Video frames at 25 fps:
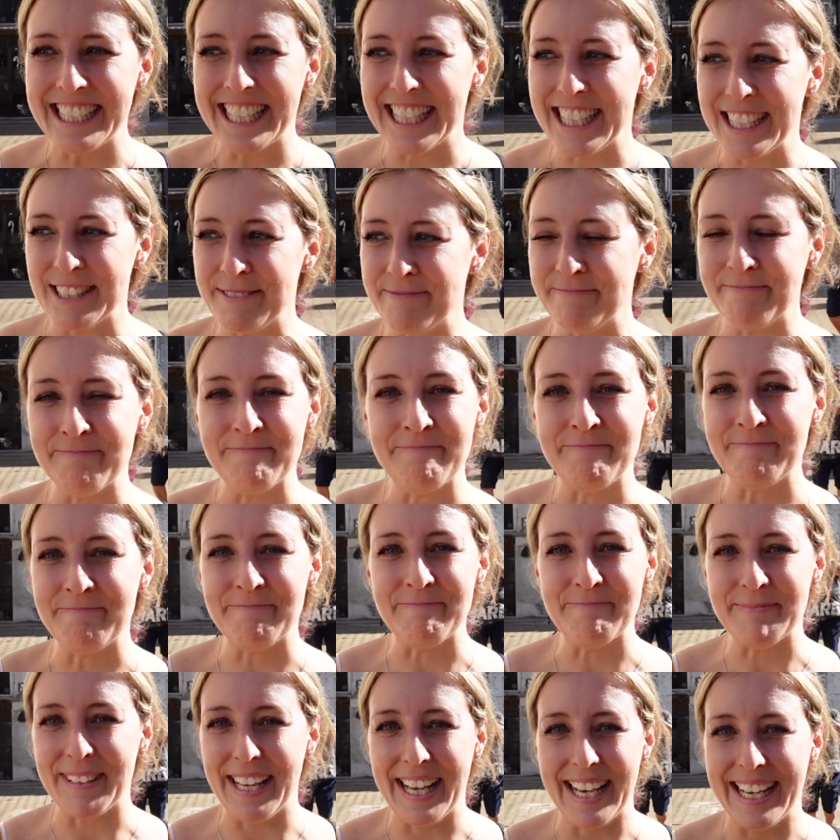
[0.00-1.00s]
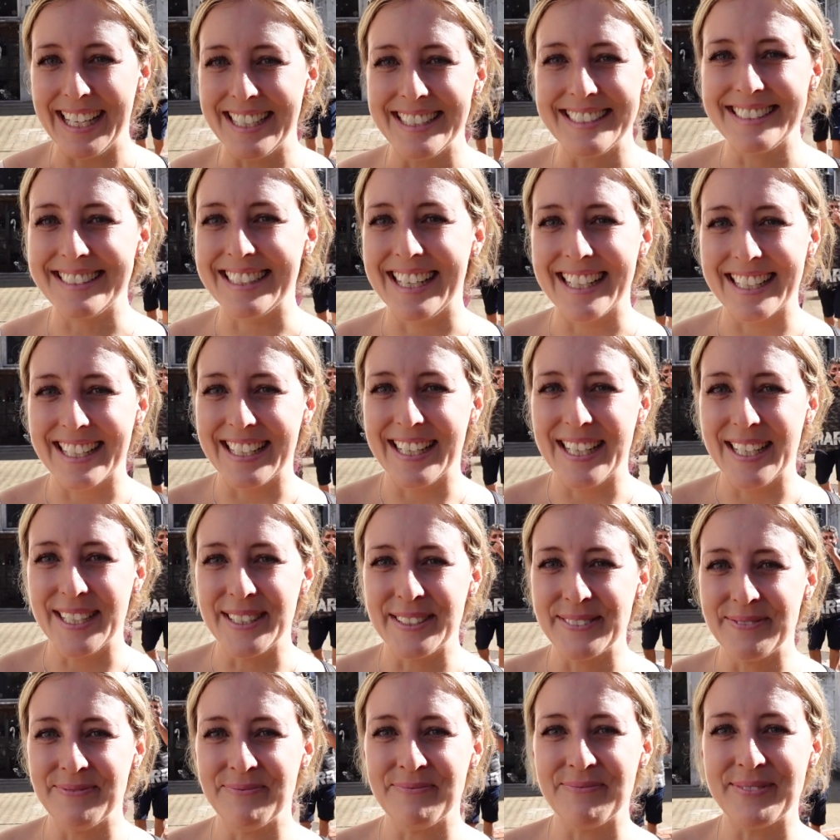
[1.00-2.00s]
Yeah, I don't know.
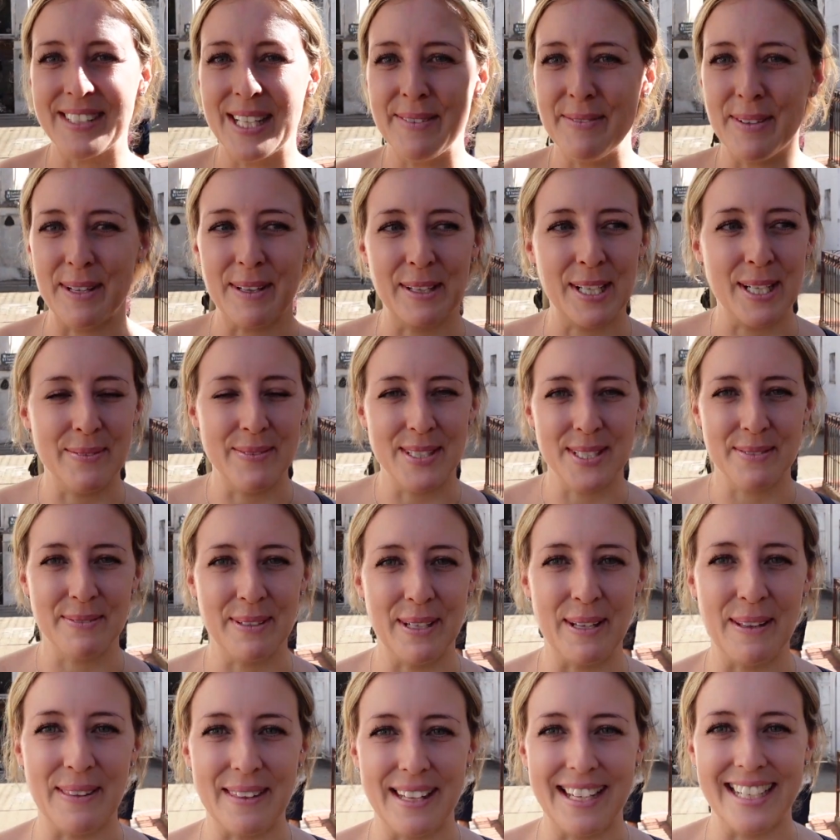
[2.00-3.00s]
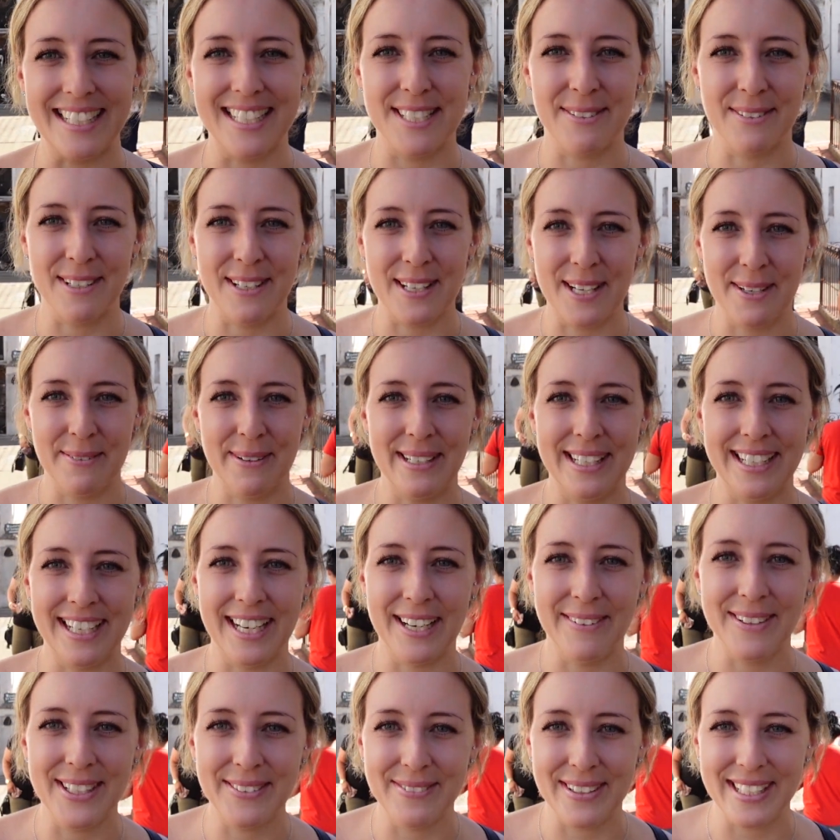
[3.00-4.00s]
Let me know in the comments what you think. Do you want to know where you're
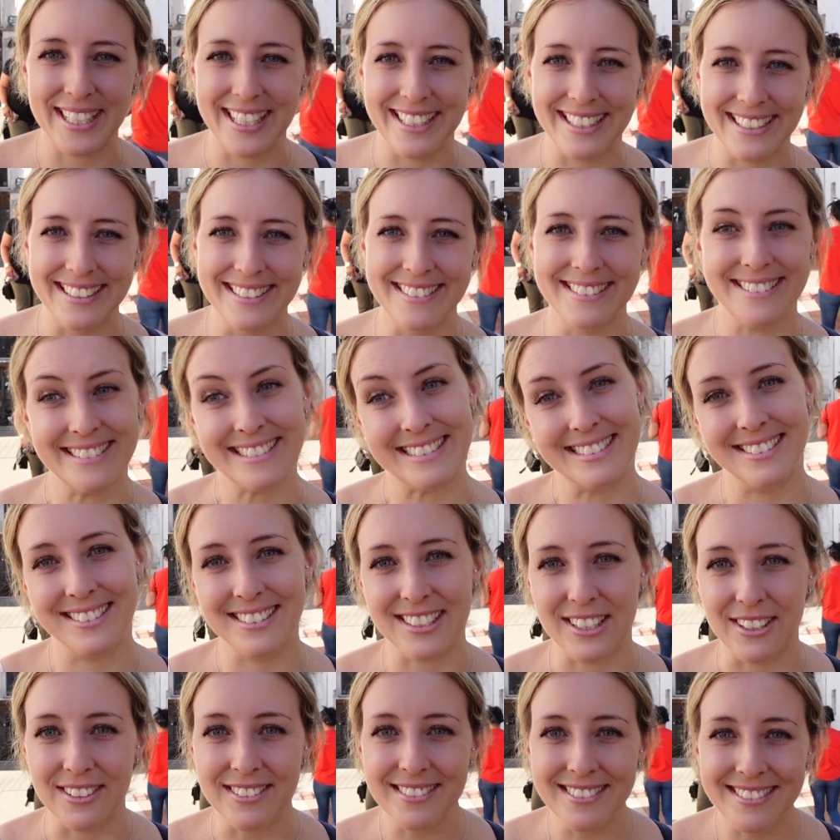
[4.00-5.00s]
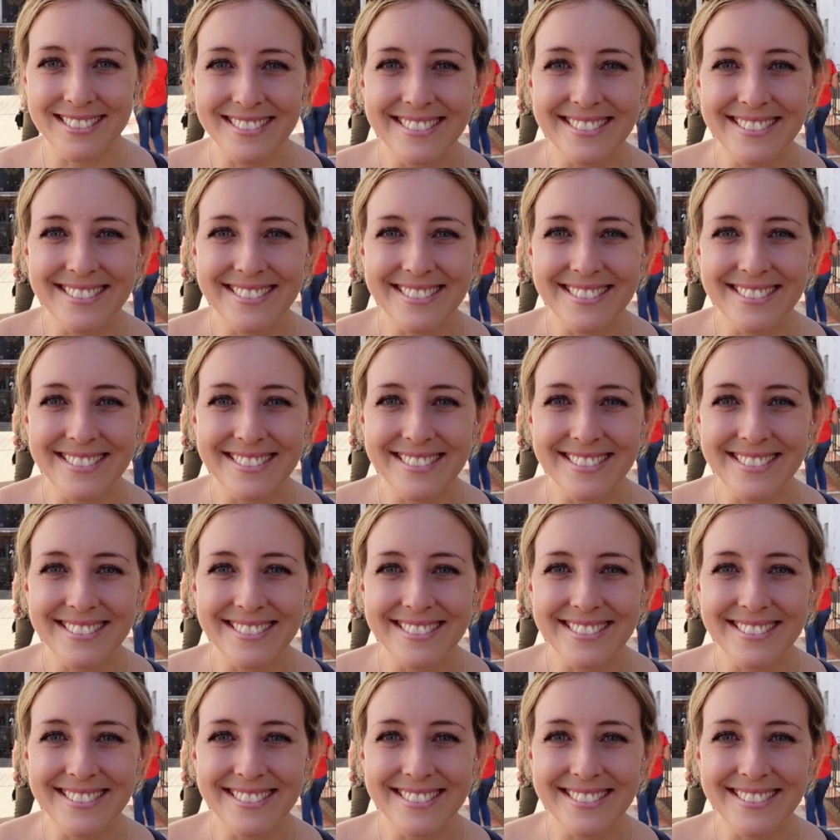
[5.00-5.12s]
going when you're gone?